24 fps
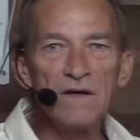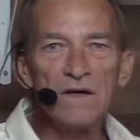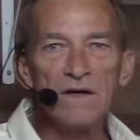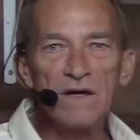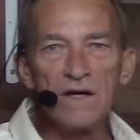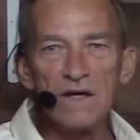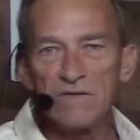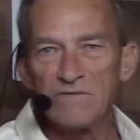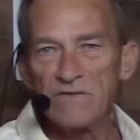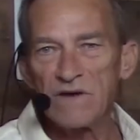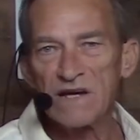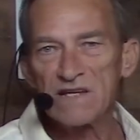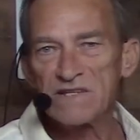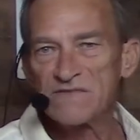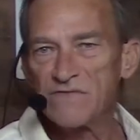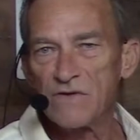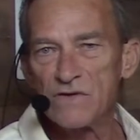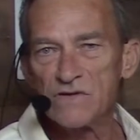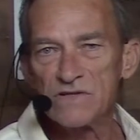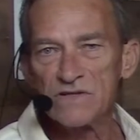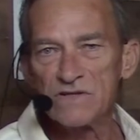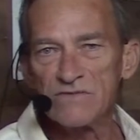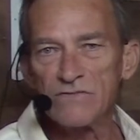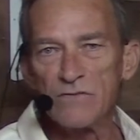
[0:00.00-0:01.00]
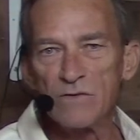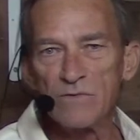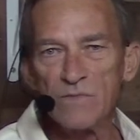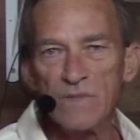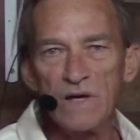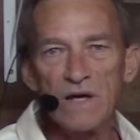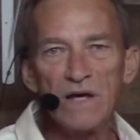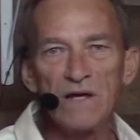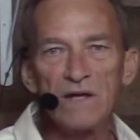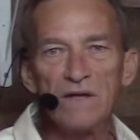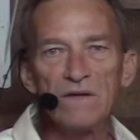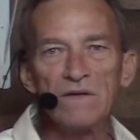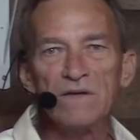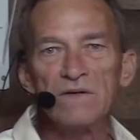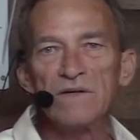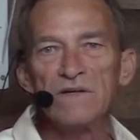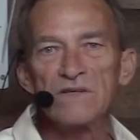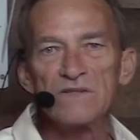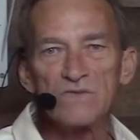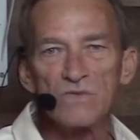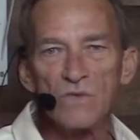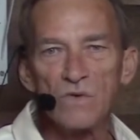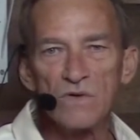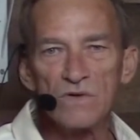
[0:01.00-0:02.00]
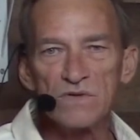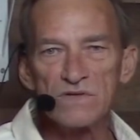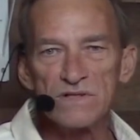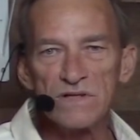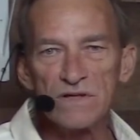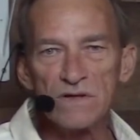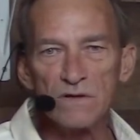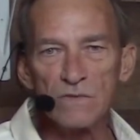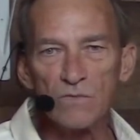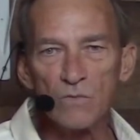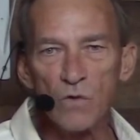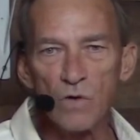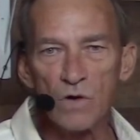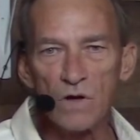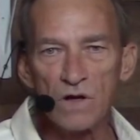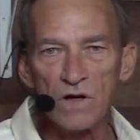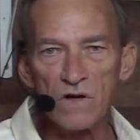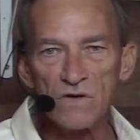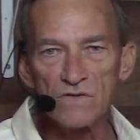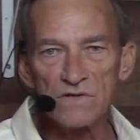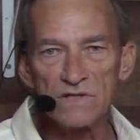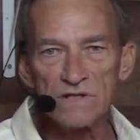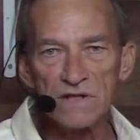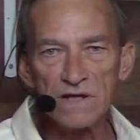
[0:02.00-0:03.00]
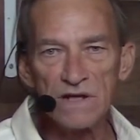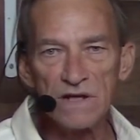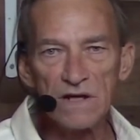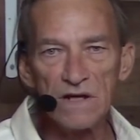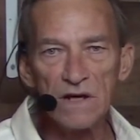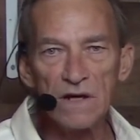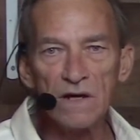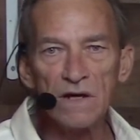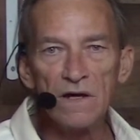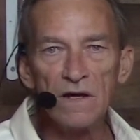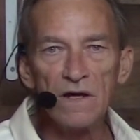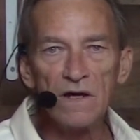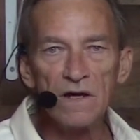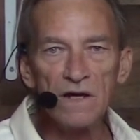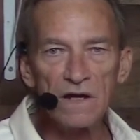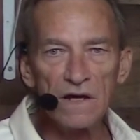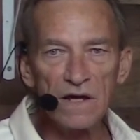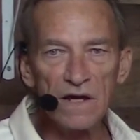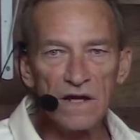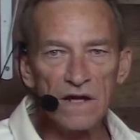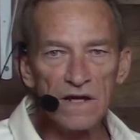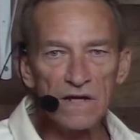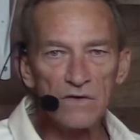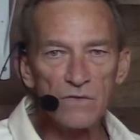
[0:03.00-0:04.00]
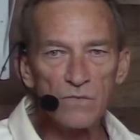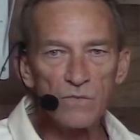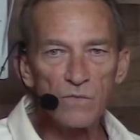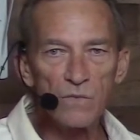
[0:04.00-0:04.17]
and vice versa for men, disorders that are more closely linked